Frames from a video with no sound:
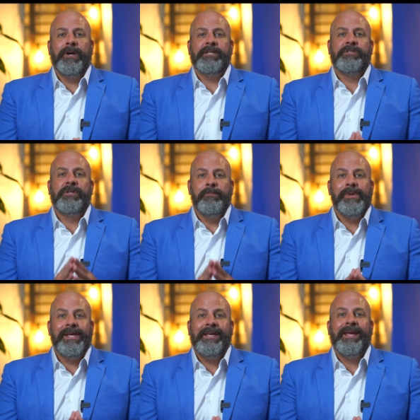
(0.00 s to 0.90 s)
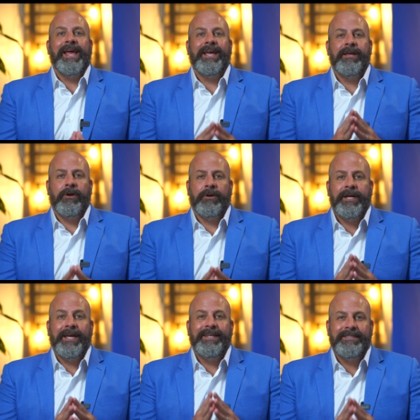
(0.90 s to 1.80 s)
much to me and our
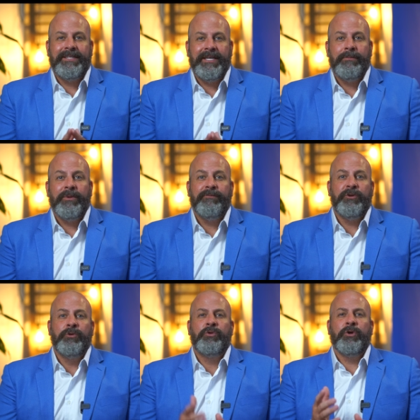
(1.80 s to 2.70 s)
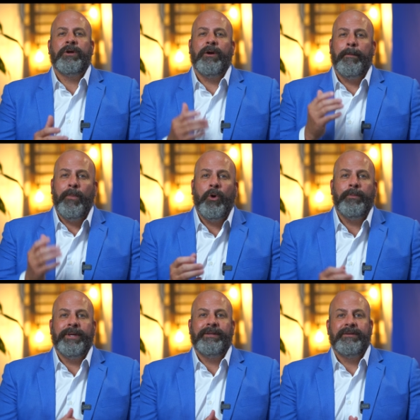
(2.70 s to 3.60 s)
Keaty team if you took a
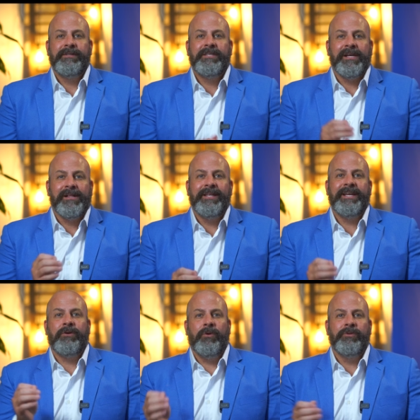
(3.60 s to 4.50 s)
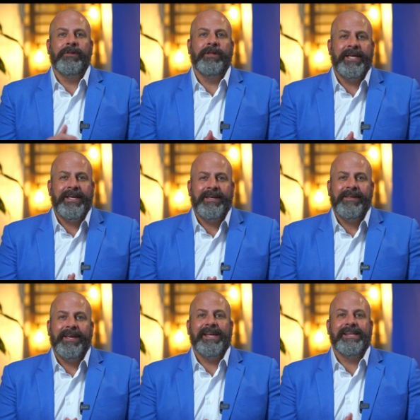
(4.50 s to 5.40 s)
moment to click on the link
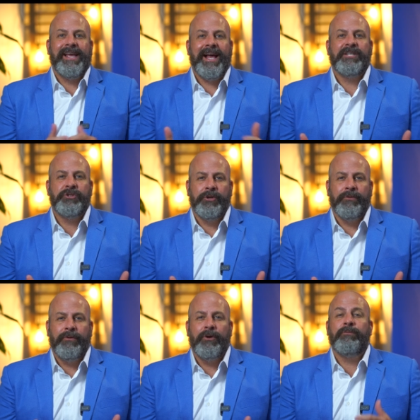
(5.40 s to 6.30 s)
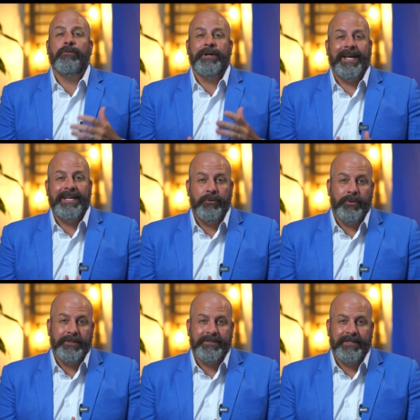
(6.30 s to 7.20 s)
and cast your vote for Keaty
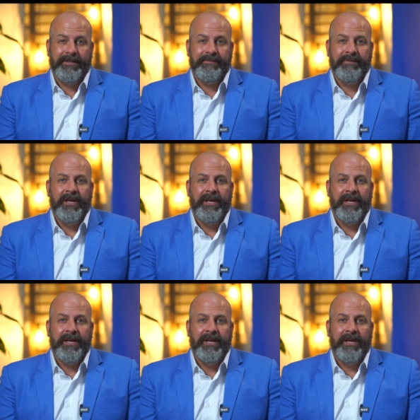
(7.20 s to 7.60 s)
Real Estate.